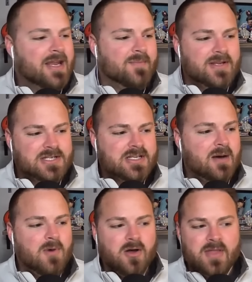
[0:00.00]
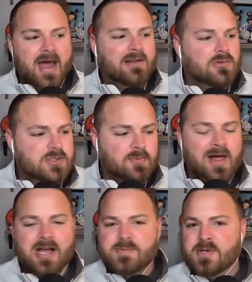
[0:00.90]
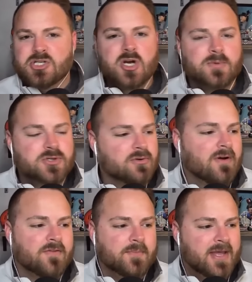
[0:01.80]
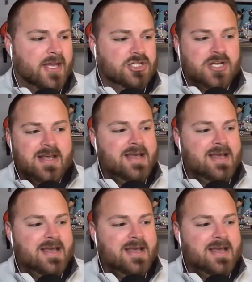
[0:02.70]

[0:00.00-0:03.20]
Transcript: I mean, just come on, add a little splash, being a sharpshooter off the bench.